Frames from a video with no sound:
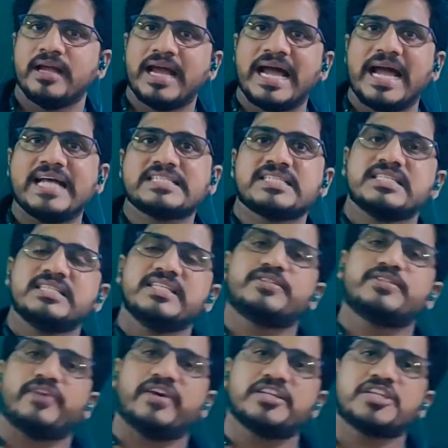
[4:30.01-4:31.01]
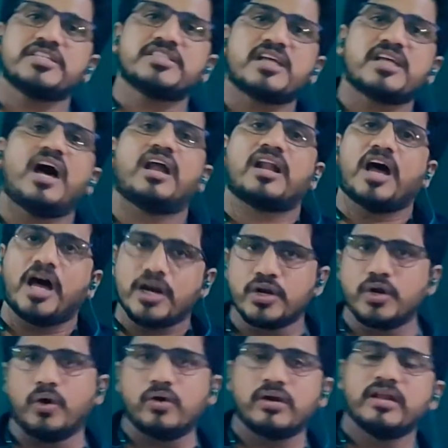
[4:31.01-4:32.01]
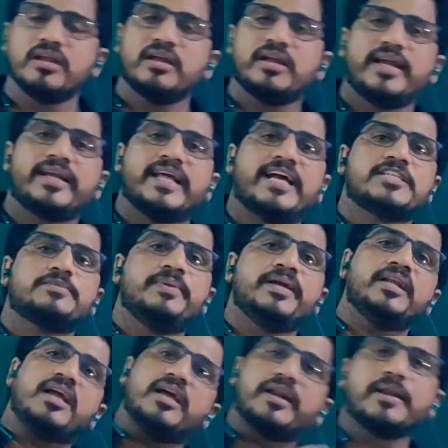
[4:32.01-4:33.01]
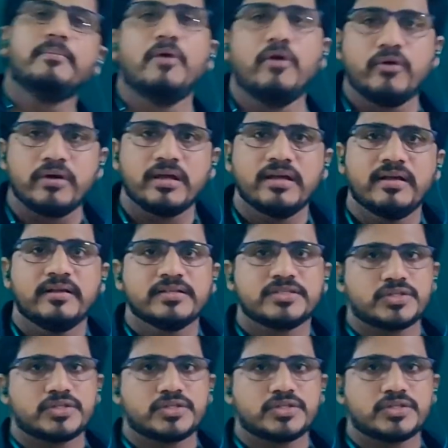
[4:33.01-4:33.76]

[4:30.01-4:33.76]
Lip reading: As these functions are unknown, it has been removed.